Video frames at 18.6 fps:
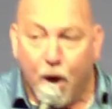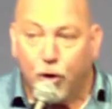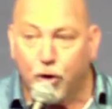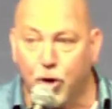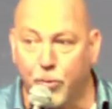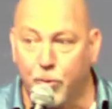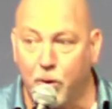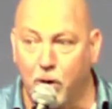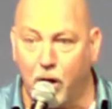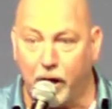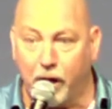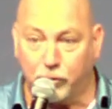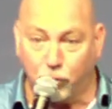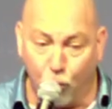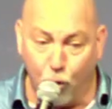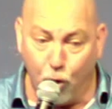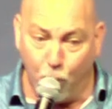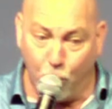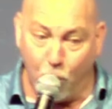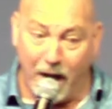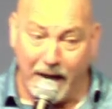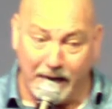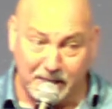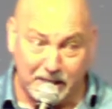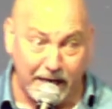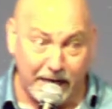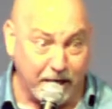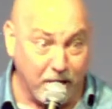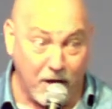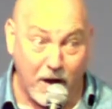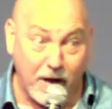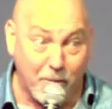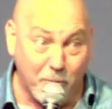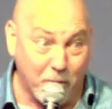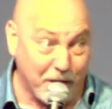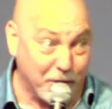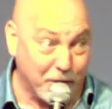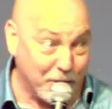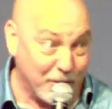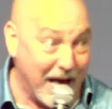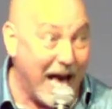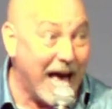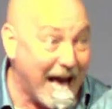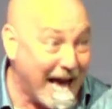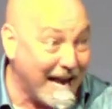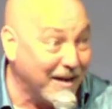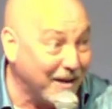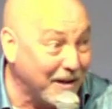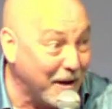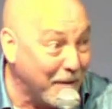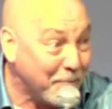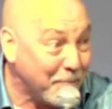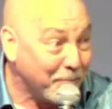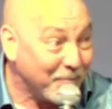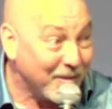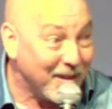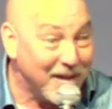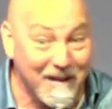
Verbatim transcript: you realized, "Oh, wait a second, I don't want to do that."